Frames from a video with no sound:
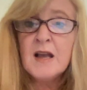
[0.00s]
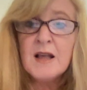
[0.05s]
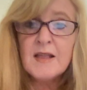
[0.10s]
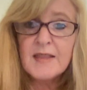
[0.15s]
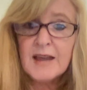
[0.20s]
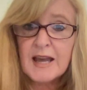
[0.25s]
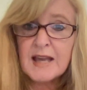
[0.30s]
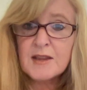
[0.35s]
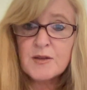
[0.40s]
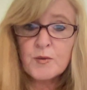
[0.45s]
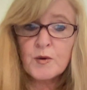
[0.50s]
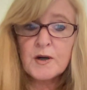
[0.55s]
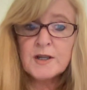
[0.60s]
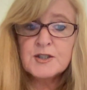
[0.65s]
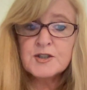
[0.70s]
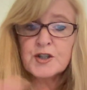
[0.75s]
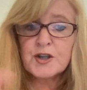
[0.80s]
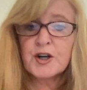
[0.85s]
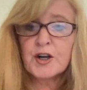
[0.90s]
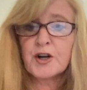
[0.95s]
The 8th one
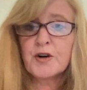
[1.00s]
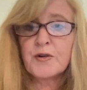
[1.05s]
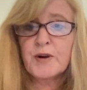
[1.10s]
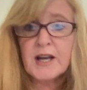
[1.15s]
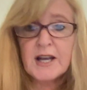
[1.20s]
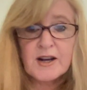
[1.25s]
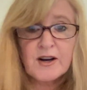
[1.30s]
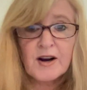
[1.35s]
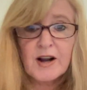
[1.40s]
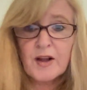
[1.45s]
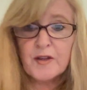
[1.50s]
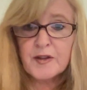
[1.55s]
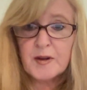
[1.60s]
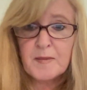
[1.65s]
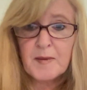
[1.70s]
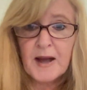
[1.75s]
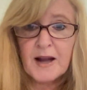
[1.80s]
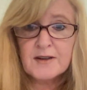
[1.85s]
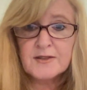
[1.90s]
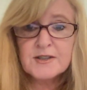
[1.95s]
is you're going to create your healthy
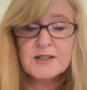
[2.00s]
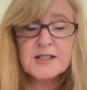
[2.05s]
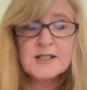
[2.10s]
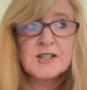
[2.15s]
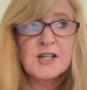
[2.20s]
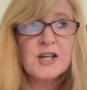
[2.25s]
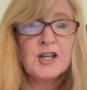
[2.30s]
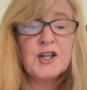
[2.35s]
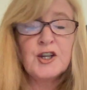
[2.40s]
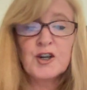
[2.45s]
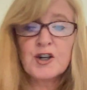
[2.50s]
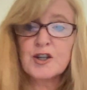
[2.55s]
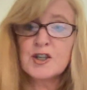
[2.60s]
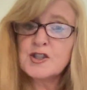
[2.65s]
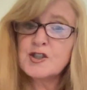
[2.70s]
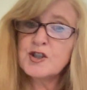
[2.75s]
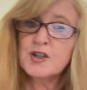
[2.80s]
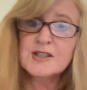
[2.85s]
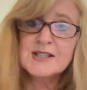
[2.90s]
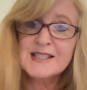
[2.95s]
boundaries. You're going to
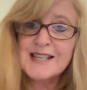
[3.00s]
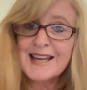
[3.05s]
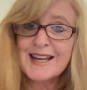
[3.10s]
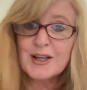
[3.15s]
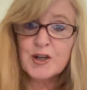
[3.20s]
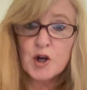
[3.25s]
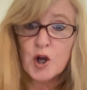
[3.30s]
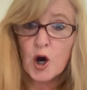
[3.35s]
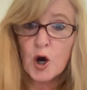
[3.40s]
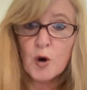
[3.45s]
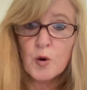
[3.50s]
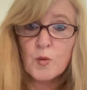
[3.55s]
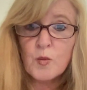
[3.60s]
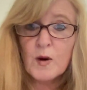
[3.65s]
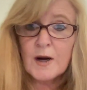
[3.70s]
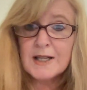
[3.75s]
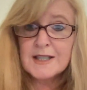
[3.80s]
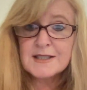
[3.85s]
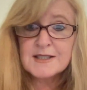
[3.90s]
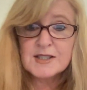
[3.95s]
start saying no
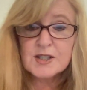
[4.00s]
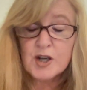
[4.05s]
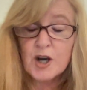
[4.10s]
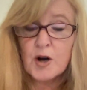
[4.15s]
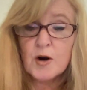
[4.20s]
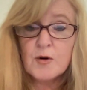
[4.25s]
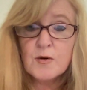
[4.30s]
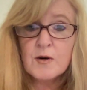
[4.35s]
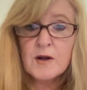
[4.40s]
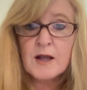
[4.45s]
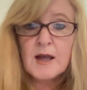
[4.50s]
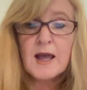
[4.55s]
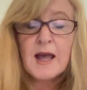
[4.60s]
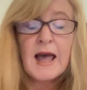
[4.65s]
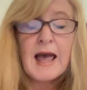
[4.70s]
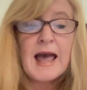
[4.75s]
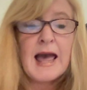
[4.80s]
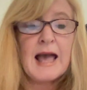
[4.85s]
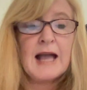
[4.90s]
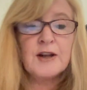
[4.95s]
when it's no,
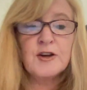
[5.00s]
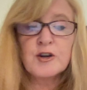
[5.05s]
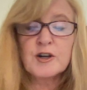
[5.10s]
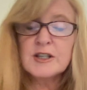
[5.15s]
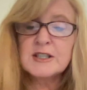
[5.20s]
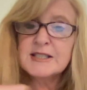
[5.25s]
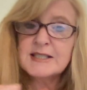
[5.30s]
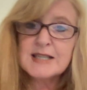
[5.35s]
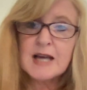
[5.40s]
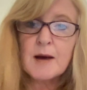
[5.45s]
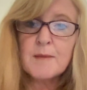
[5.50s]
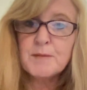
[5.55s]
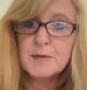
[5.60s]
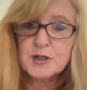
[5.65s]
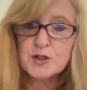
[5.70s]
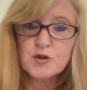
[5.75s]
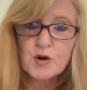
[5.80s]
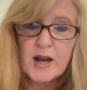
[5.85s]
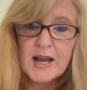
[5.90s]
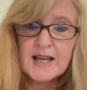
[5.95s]
and you're going to stop
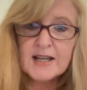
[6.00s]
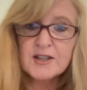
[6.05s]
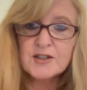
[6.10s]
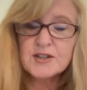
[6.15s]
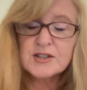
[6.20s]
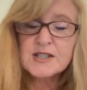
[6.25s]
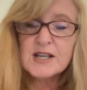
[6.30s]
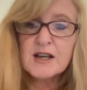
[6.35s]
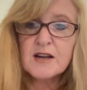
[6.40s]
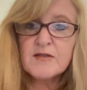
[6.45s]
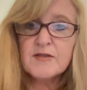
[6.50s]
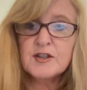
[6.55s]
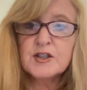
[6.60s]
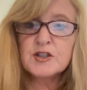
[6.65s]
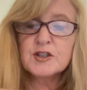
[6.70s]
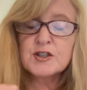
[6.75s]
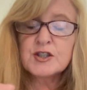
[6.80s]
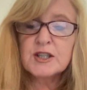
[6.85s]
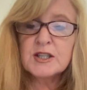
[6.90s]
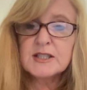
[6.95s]
betraying yourself, and you're
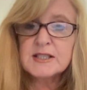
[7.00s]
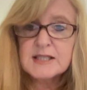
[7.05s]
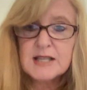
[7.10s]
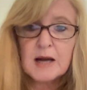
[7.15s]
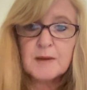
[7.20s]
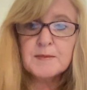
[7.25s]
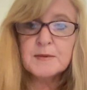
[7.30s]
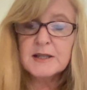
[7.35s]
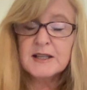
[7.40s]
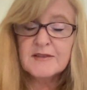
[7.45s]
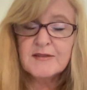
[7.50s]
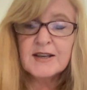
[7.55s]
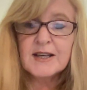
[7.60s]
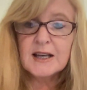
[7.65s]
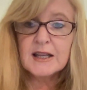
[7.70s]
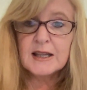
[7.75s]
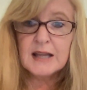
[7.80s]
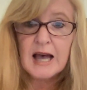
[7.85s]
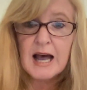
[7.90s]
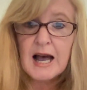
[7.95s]
just going to stop living
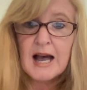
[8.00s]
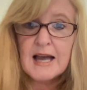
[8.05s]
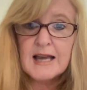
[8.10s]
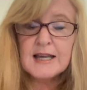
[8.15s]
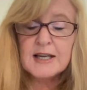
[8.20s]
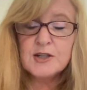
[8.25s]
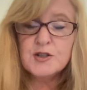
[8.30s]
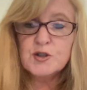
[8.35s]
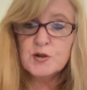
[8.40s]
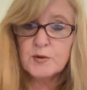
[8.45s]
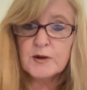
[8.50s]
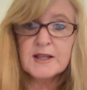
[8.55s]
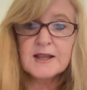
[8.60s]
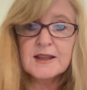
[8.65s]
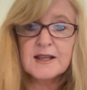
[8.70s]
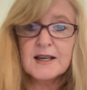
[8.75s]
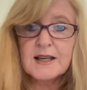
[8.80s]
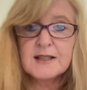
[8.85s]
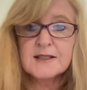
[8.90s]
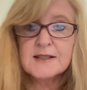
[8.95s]
a lie and doing
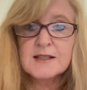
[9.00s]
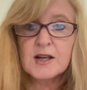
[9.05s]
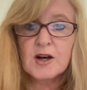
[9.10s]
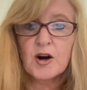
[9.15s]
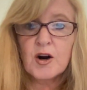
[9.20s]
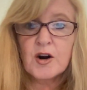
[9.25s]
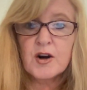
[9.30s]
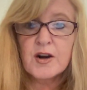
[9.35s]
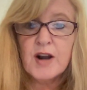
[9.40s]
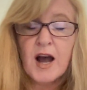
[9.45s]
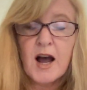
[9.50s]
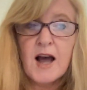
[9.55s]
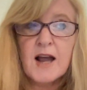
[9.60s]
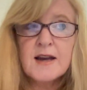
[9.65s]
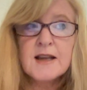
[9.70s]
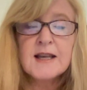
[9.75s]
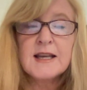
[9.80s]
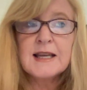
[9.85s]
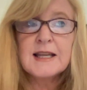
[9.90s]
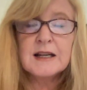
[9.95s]
things that are not
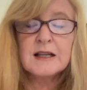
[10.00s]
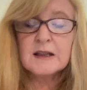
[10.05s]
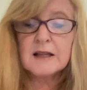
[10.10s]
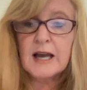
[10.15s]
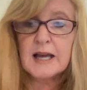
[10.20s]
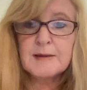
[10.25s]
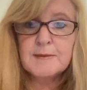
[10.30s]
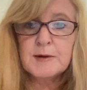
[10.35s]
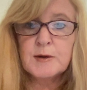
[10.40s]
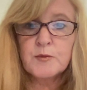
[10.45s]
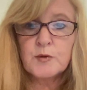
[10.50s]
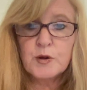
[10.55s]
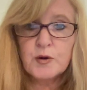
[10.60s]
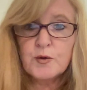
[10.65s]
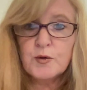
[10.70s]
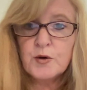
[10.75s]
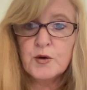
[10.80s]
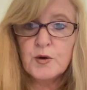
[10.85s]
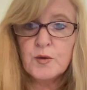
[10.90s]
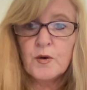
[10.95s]
in alignment with
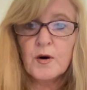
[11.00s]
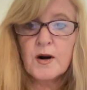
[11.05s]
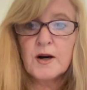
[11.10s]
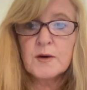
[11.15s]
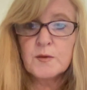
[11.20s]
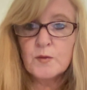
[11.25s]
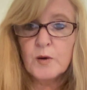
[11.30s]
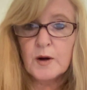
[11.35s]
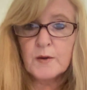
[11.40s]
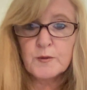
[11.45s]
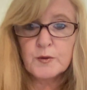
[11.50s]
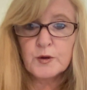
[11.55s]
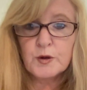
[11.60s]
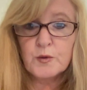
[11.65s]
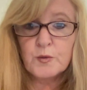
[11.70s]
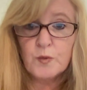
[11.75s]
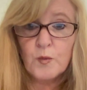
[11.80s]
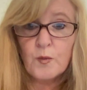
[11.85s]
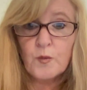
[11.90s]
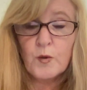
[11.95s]
who you are and
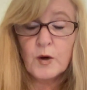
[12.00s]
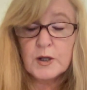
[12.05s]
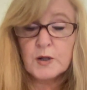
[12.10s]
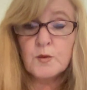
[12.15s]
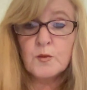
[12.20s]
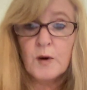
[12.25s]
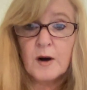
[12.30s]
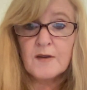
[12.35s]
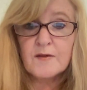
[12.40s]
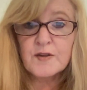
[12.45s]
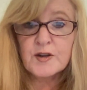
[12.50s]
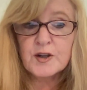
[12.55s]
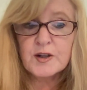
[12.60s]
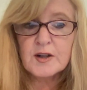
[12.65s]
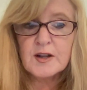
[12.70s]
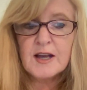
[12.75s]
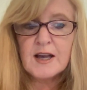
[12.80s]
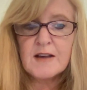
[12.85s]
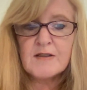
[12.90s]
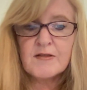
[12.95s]
what you want for your
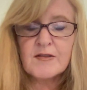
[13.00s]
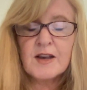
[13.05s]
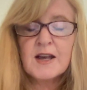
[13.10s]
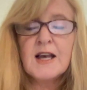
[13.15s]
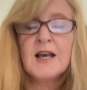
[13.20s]
life.